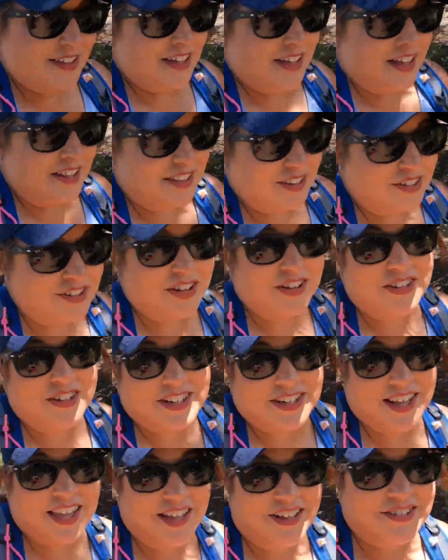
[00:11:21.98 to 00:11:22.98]
Although
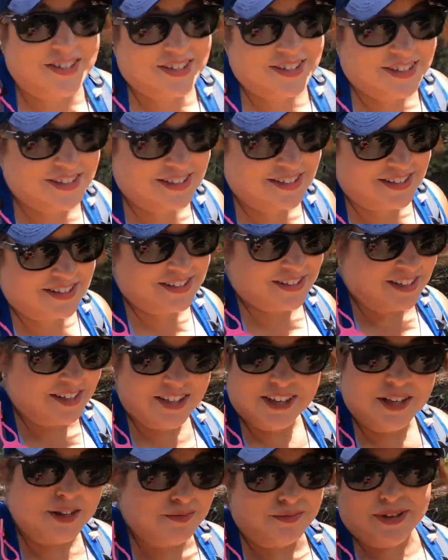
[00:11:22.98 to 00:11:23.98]
going down,
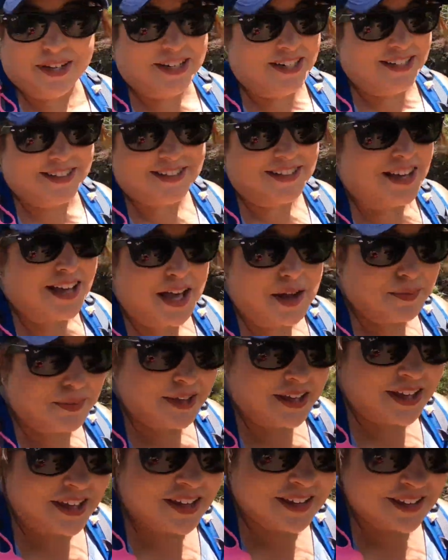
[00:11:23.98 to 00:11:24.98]
my knee's not
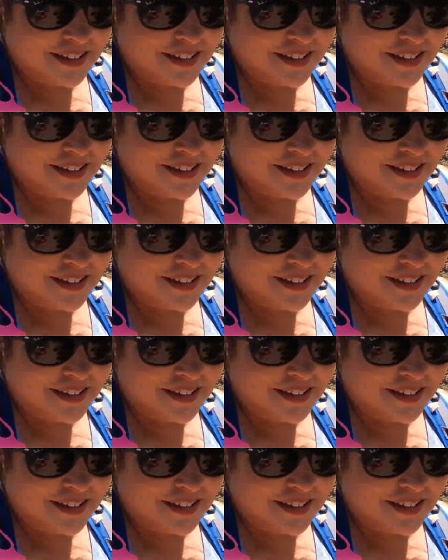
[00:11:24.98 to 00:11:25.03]
happy.